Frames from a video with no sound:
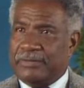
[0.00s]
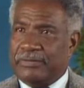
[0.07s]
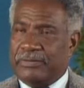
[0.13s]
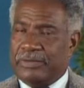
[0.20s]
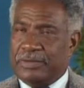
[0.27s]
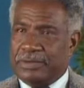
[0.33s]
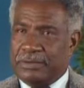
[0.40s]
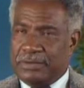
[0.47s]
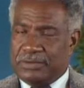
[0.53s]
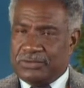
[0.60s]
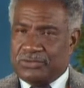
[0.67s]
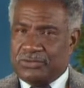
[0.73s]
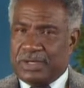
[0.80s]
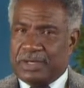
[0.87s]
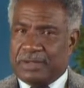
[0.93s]
The, the
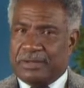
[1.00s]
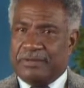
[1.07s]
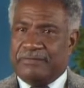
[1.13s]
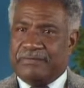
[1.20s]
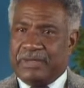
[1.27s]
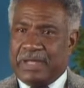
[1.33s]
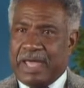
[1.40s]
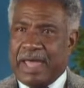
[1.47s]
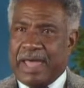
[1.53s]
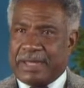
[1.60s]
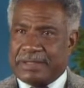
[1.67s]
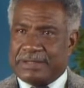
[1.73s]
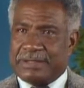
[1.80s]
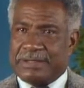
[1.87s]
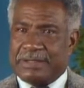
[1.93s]
trick of the
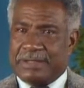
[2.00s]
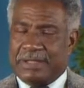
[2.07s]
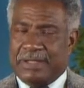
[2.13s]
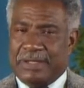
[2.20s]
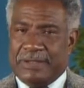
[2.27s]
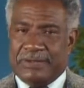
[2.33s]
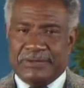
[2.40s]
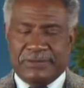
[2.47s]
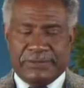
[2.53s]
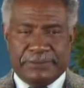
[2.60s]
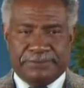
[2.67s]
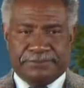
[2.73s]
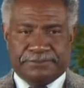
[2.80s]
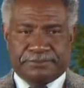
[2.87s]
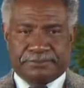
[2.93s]
actor is
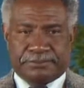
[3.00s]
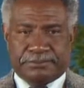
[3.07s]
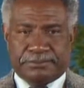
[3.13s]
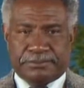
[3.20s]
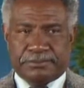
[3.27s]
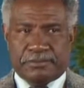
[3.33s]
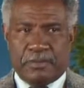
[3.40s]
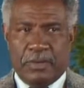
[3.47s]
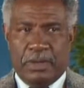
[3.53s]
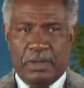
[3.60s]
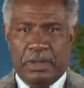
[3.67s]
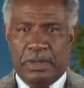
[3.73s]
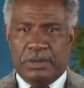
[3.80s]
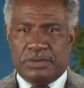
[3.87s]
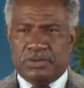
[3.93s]

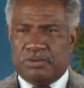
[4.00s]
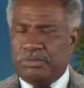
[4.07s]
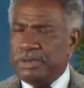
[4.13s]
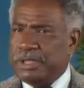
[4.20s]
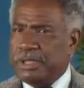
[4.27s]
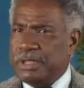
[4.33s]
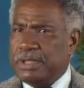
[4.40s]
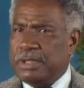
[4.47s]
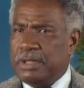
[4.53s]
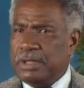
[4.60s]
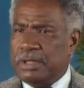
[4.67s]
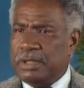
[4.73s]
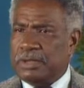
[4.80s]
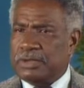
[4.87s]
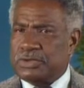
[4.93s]
to be
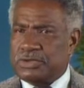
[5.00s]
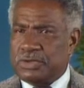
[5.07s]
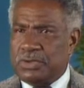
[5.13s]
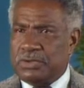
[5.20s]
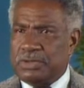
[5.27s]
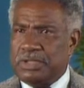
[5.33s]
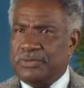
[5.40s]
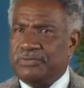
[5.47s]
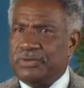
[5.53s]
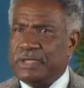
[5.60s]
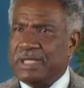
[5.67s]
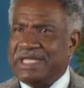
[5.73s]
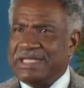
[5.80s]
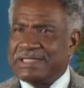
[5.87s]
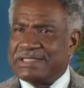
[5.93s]
totally
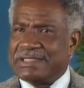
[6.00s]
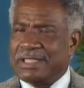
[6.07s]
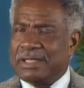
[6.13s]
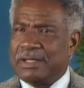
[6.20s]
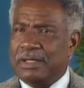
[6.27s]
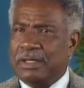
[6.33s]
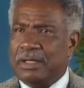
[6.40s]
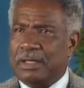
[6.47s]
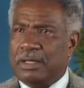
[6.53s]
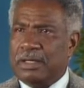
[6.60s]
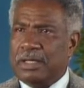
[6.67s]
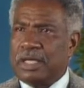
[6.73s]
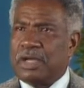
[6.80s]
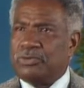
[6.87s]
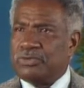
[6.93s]
realistic
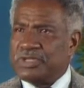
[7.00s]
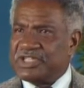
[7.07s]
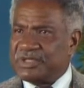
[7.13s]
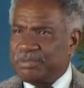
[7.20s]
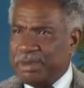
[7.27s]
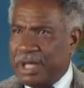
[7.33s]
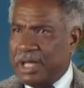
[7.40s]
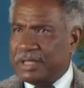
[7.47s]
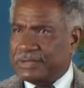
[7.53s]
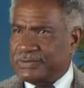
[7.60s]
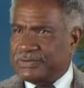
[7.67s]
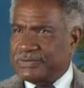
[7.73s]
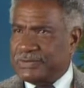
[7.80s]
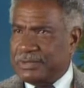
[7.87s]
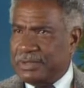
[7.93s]
in
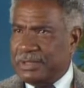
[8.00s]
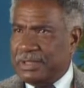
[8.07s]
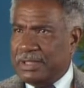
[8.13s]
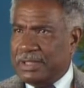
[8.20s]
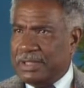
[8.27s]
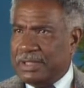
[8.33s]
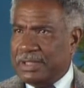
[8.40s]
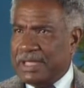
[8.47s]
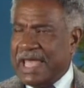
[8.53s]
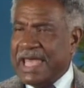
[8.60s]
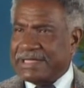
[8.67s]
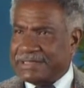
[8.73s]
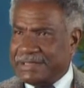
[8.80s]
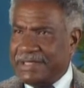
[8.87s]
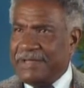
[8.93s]
response
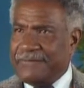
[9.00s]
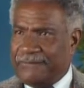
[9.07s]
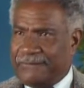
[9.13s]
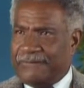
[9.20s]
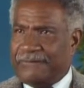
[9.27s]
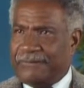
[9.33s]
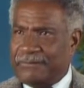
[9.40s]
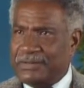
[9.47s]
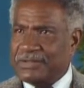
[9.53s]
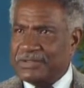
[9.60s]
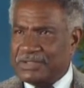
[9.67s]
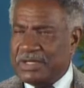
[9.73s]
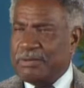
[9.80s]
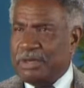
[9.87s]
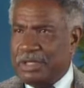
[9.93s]
as if the
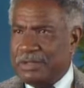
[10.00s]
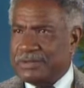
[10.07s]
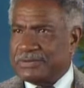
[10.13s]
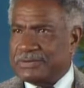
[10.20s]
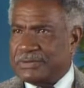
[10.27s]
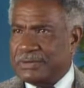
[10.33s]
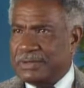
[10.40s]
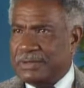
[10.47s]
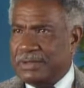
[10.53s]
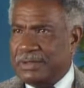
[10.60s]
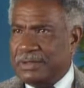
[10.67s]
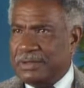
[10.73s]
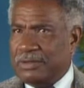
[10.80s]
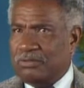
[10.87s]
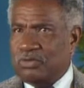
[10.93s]
stimulus
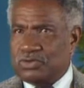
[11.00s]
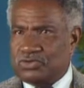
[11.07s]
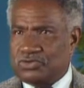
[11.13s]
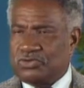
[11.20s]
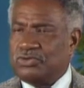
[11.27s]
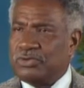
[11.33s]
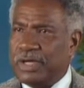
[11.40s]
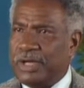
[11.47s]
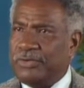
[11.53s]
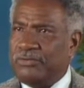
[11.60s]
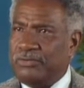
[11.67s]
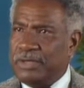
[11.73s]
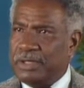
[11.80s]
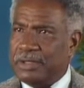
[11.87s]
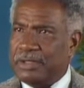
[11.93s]
was true and
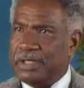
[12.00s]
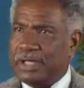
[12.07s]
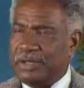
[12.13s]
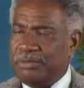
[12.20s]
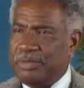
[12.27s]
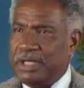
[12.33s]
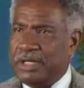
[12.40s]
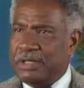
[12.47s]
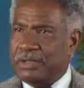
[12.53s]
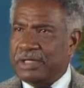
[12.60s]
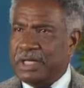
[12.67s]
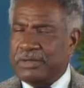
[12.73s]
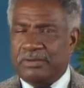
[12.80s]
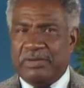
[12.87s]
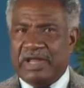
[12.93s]
real and immediate
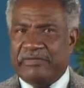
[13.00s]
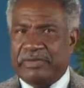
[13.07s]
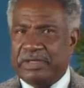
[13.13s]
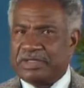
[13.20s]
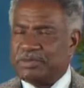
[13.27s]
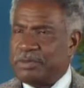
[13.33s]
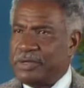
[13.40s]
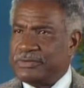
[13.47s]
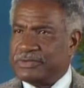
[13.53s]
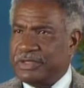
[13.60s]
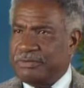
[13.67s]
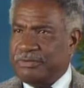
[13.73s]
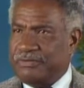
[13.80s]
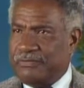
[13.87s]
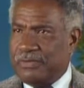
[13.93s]
and you'd never experienced
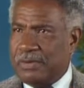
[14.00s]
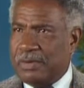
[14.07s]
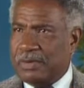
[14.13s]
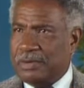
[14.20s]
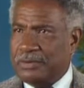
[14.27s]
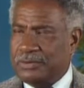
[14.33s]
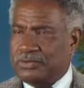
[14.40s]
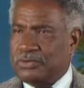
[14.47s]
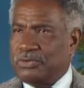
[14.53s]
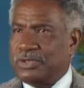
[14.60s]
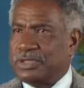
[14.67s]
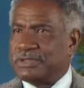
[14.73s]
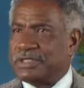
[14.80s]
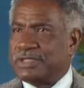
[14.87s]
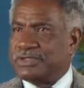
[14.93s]
it before. The now truth
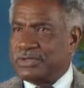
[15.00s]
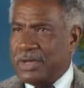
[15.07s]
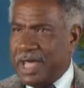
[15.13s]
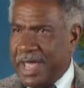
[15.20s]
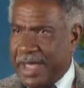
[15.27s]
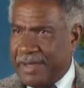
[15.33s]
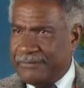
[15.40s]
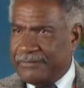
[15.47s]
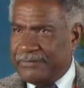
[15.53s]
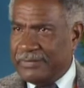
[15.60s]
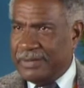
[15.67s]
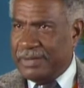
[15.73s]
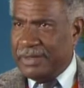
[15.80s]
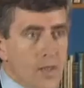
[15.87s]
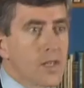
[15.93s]
could, is that you have.
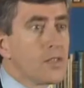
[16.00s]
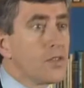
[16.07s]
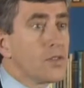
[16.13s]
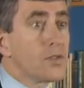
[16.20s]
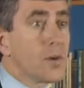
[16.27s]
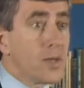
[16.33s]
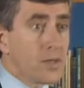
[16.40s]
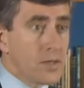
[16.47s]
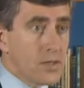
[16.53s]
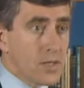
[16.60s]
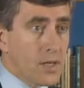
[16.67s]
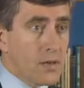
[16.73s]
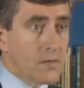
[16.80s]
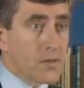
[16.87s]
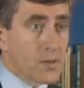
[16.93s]
Can you train
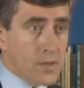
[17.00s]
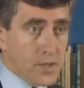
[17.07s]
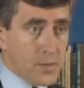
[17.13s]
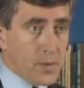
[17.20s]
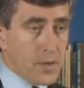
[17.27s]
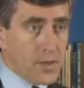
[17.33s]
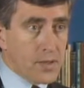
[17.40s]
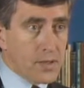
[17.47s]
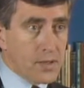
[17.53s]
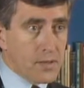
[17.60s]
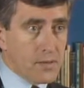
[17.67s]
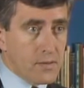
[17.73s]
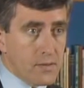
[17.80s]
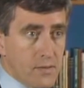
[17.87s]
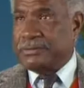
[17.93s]
yourself to experience
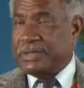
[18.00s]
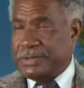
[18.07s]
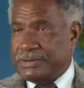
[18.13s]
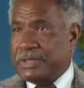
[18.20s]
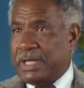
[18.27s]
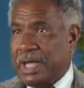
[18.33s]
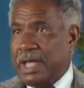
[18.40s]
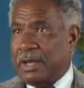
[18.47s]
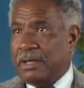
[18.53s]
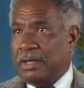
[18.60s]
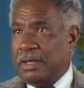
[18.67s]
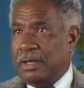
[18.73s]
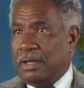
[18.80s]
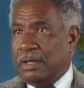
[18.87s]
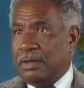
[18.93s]
it? Yes, you can.
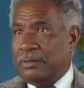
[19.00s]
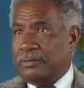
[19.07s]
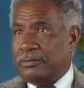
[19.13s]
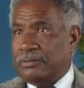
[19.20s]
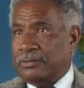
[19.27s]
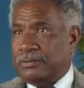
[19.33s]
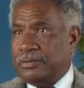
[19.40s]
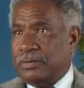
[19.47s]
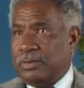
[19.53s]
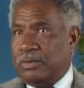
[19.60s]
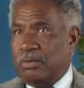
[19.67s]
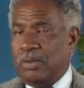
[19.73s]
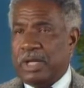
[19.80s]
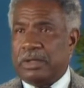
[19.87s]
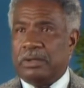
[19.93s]
How do you train yourself?
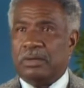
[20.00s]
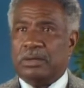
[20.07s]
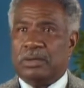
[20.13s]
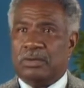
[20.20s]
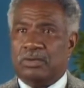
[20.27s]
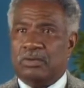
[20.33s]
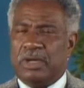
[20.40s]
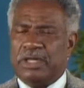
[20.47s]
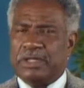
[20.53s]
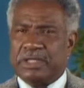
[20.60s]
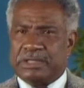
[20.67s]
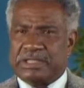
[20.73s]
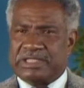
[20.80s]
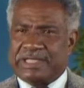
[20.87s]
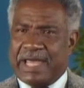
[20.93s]
Well, one of the
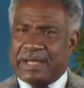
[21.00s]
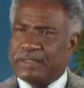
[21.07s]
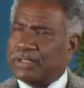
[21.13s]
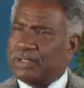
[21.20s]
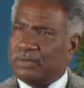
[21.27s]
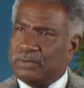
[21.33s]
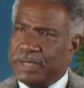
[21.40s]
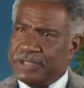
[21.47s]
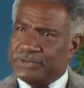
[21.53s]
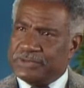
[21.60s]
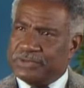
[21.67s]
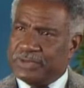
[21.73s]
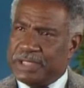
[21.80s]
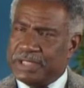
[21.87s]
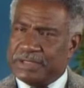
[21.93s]
technical ways you
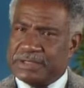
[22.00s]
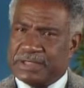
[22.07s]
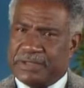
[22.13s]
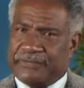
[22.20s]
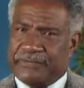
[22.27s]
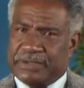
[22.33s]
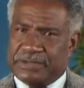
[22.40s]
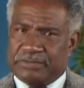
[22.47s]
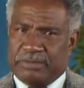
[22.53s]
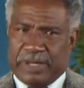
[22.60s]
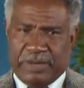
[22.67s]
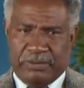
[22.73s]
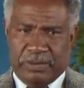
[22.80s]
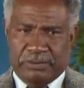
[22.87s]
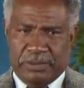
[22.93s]
train yourself is
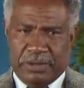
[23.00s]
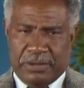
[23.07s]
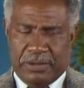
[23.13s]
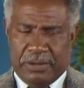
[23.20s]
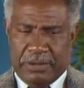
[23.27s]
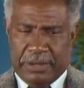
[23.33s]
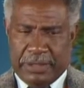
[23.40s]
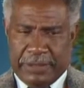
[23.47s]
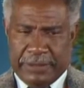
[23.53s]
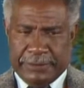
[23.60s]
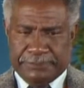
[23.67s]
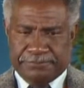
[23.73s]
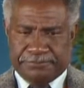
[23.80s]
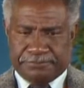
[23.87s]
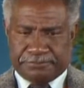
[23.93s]
by what we call
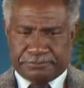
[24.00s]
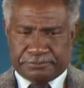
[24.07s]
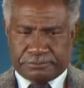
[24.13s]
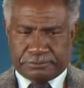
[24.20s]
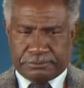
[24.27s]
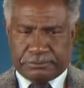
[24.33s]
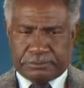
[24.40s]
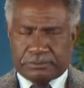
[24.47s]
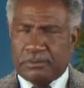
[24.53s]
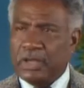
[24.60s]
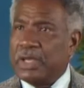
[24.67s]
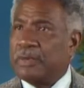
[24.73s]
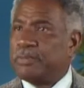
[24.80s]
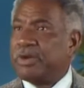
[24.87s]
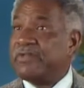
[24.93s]
uh,
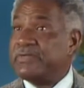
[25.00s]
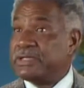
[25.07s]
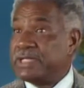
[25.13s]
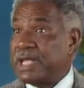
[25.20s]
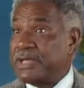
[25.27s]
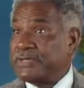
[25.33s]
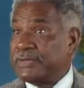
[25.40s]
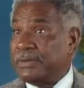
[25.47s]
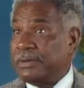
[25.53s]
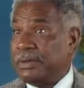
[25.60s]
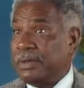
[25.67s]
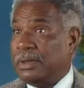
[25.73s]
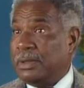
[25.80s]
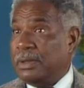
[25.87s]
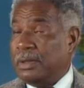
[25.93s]
improvisation.
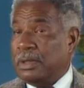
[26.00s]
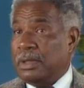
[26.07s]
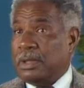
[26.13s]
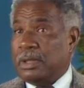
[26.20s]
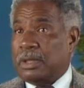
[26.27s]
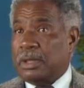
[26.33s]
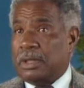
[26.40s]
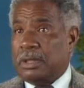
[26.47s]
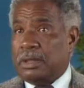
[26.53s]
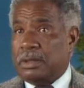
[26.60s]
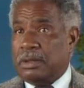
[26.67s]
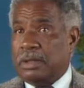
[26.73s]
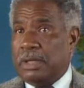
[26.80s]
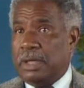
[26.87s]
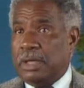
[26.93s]

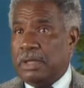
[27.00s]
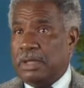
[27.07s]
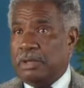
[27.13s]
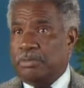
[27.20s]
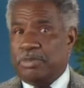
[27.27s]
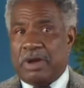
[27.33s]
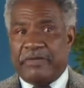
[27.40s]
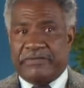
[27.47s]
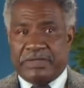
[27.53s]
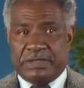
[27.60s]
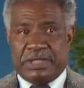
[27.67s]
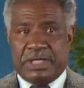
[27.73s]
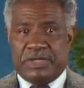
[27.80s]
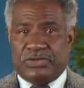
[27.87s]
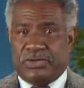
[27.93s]
Uh, in
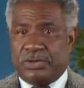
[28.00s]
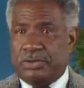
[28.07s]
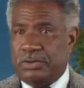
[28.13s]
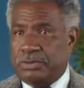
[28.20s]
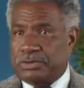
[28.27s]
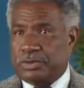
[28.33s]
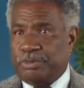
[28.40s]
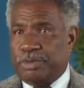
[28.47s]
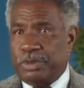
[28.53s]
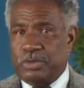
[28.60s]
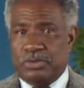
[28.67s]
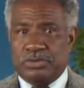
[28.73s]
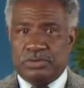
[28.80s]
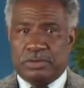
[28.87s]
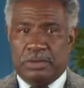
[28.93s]
improvisation, you're
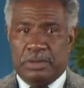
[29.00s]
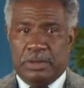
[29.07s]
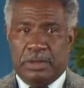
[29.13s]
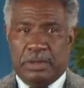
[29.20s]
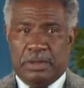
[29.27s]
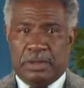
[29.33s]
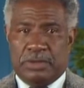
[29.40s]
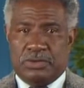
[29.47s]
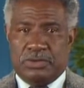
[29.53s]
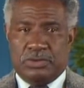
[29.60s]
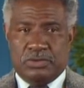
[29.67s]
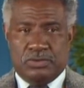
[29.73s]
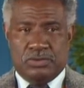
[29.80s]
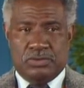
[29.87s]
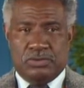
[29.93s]
supposed
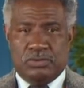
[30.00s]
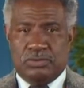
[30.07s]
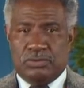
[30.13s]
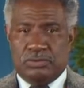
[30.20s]
to